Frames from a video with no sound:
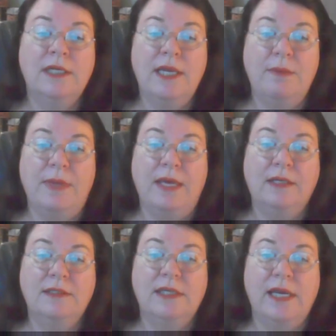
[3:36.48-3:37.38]
Good day,
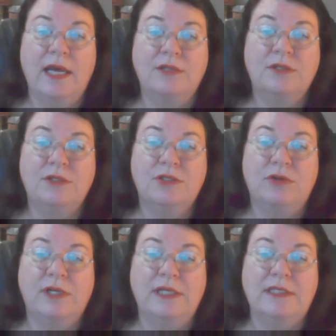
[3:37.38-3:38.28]
Megs, he answers,
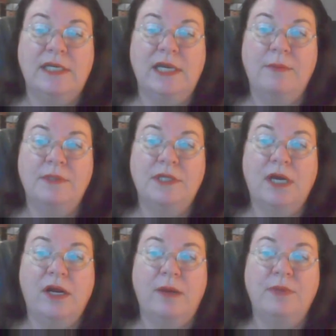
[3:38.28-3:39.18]
struggling to sit up.
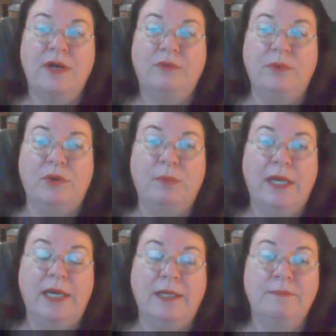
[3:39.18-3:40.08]
Sorry, I'm not from your
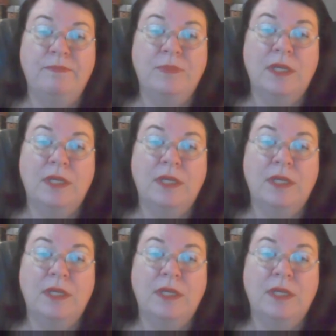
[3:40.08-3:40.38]
plane.